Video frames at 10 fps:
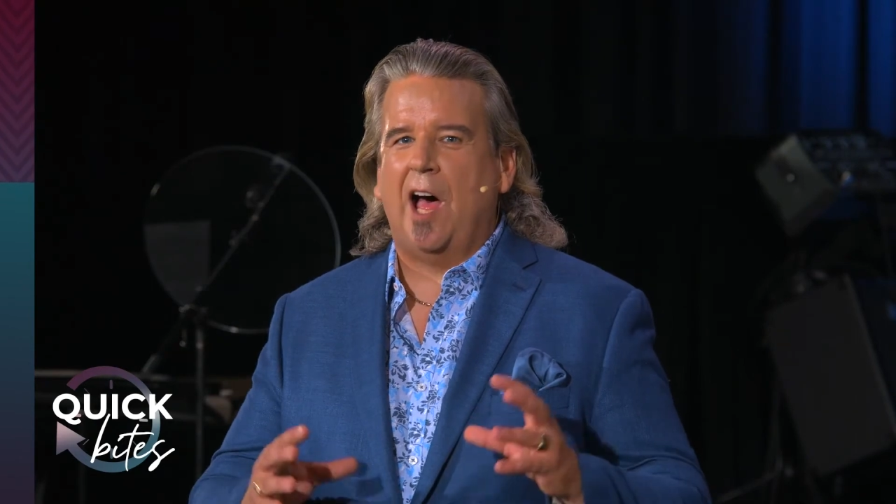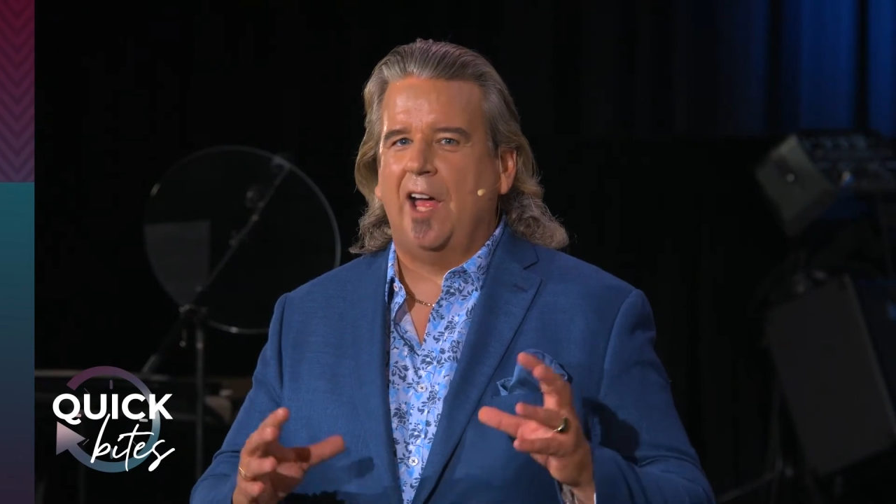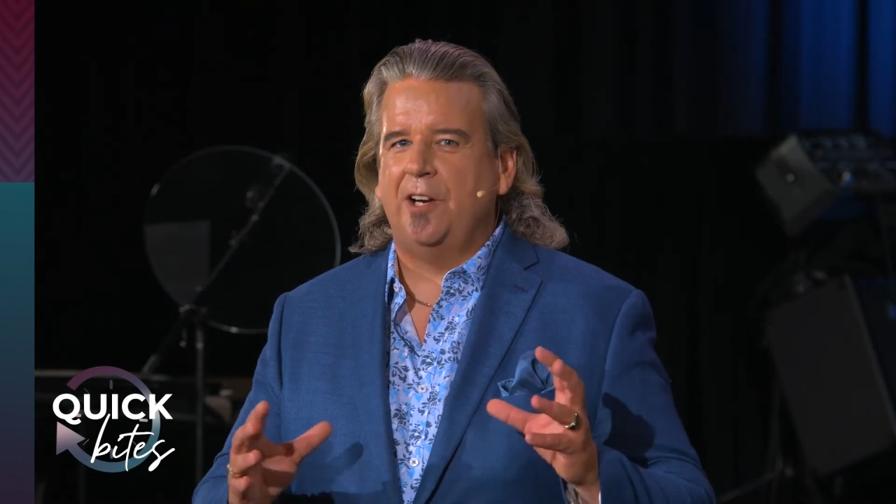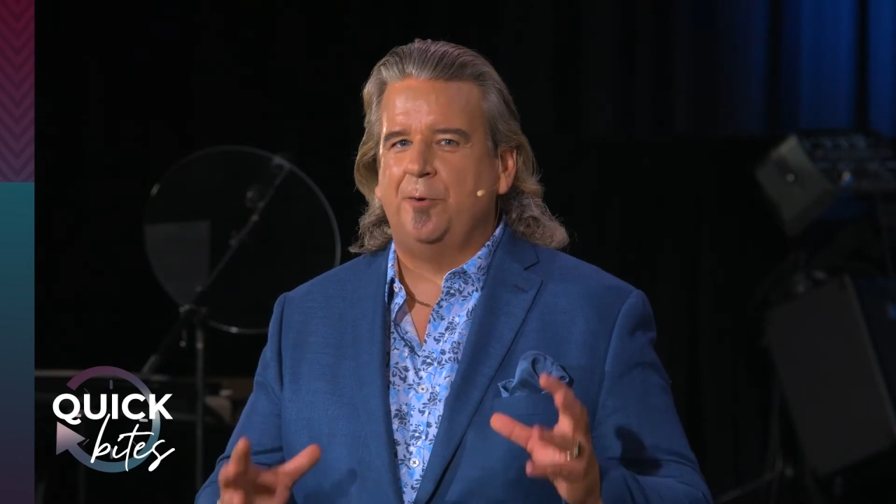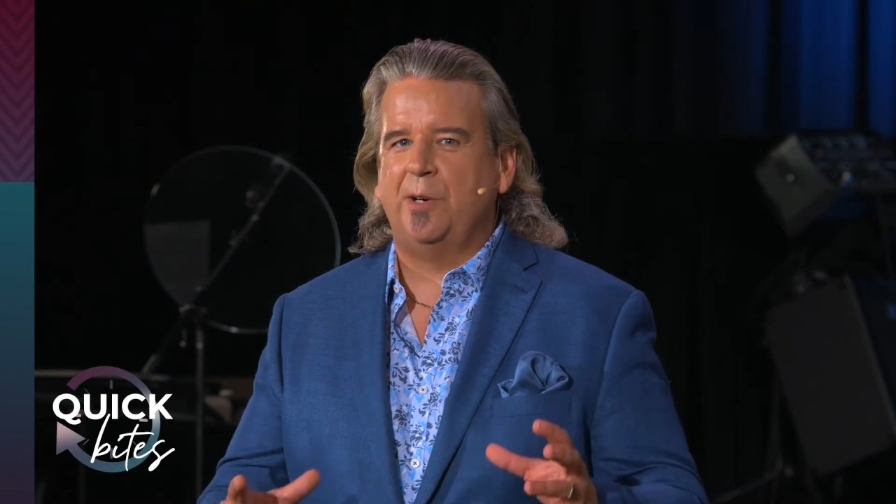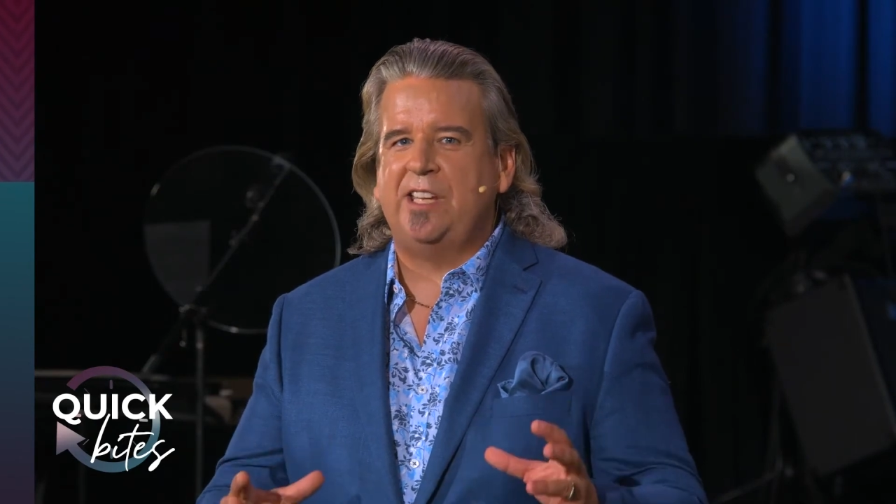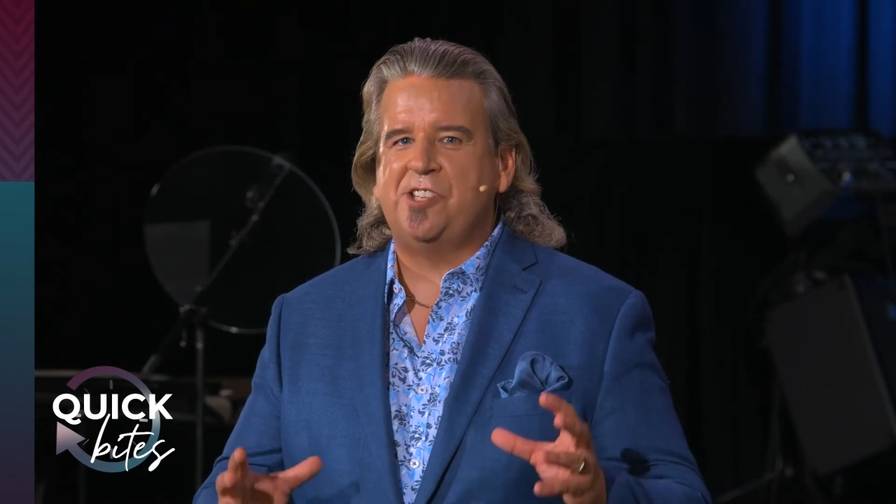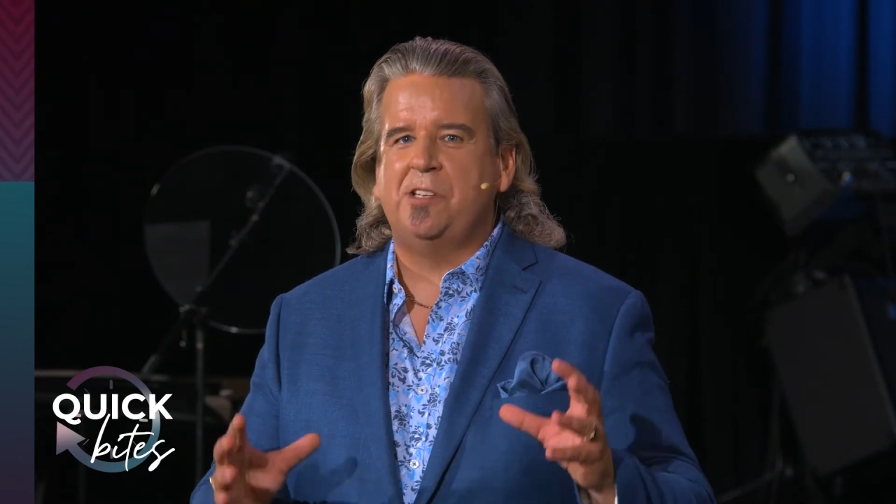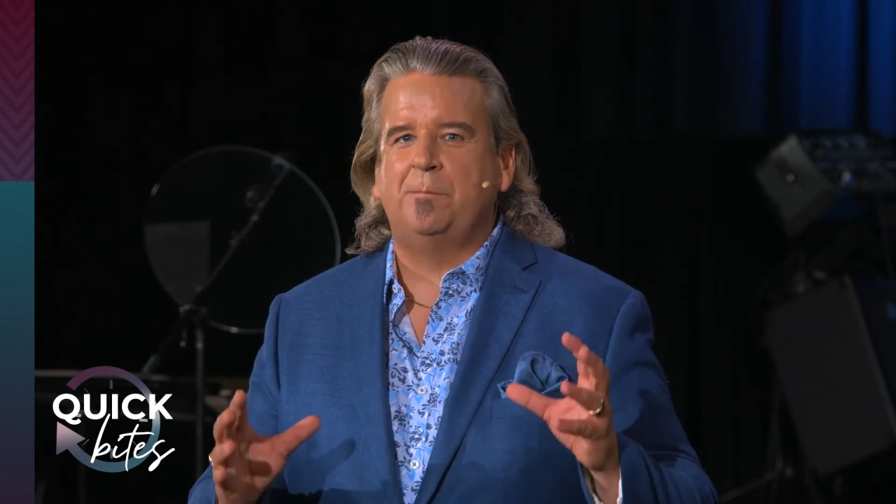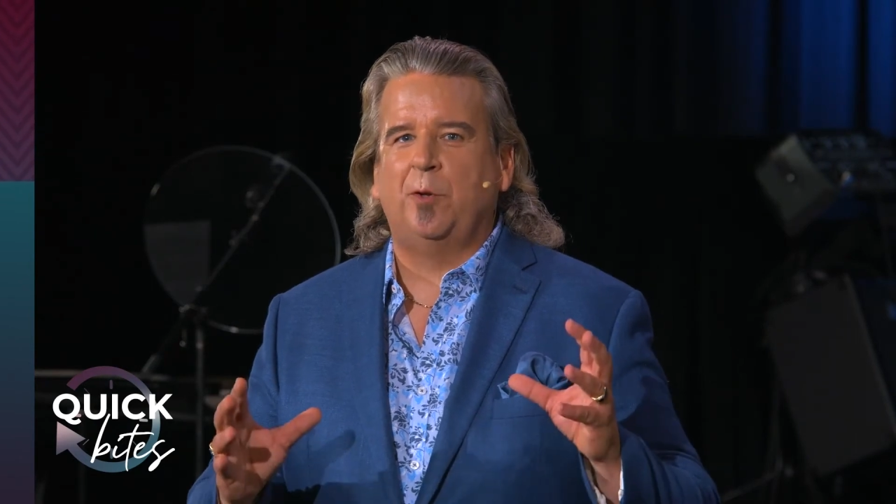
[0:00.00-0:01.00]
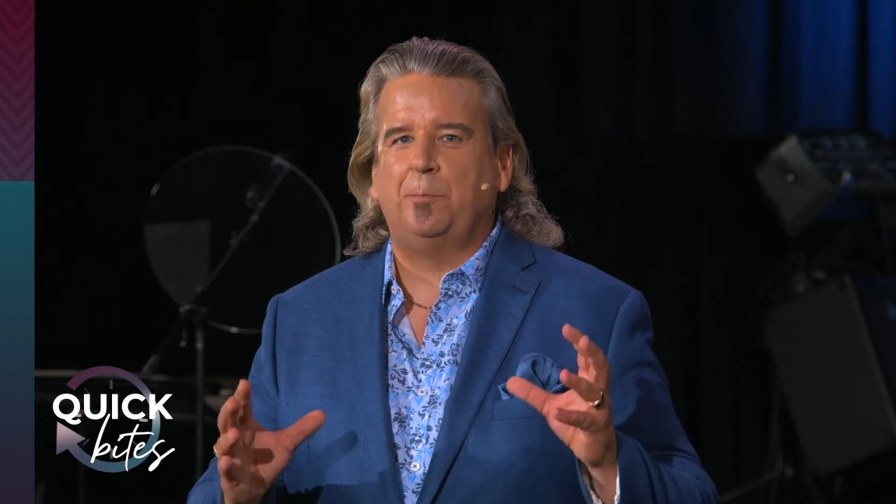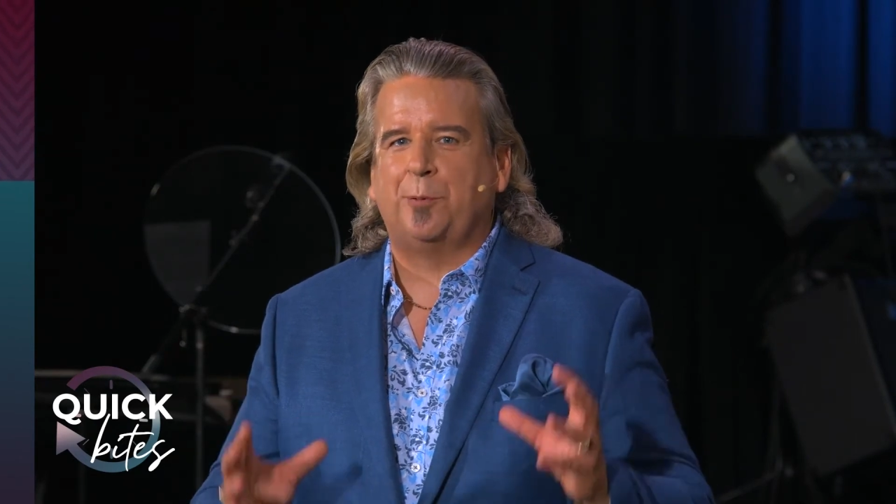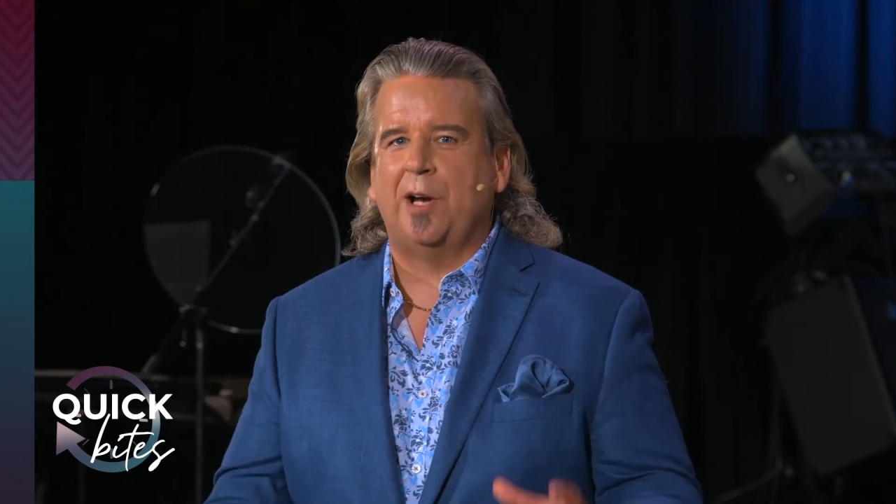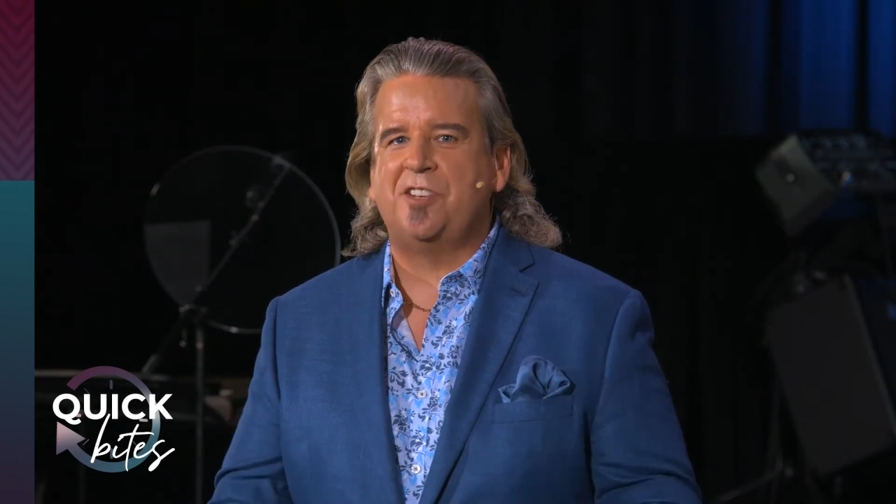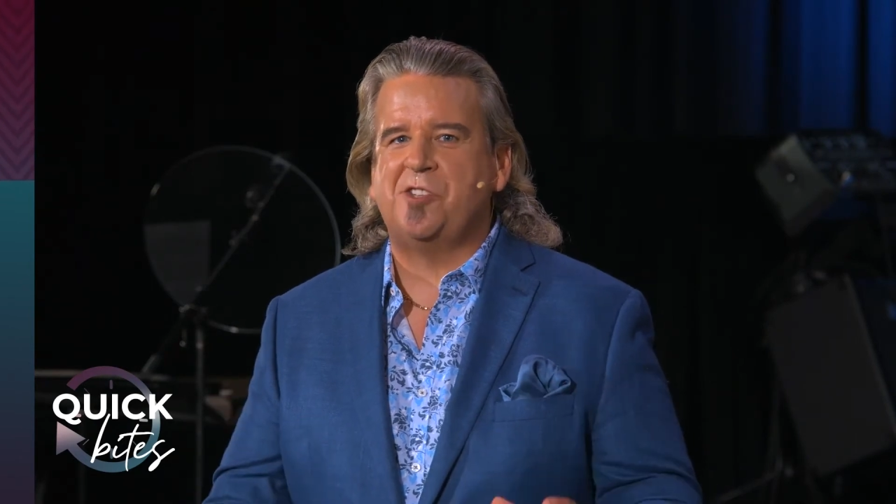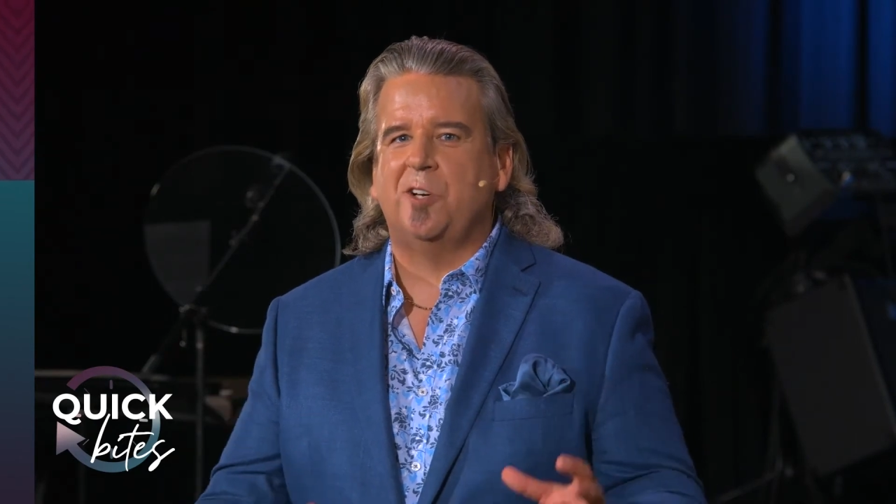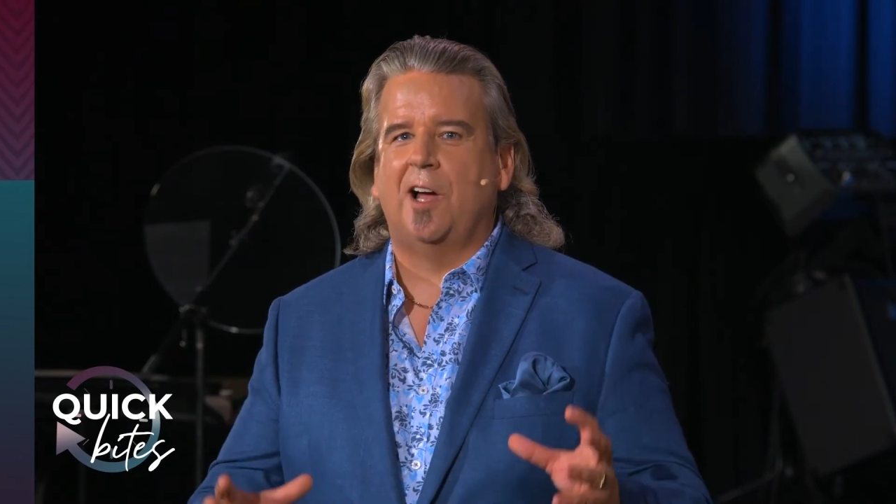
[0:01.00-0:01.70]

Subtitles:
unreasonable pressure